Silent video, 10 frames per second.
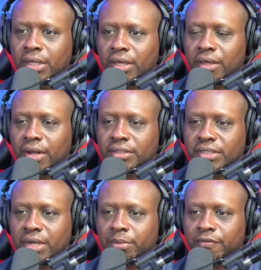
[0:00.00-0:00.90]
And I
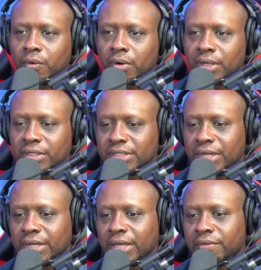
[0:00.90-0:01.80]
said it before, I'm going to say it
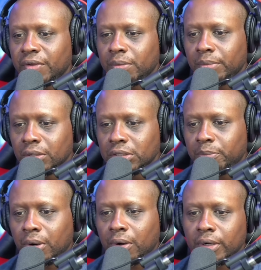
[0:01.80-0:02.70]
again. For the most
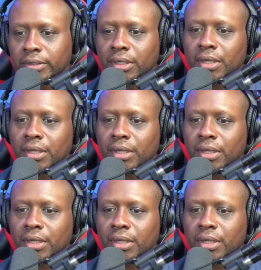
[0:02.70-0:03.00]
part,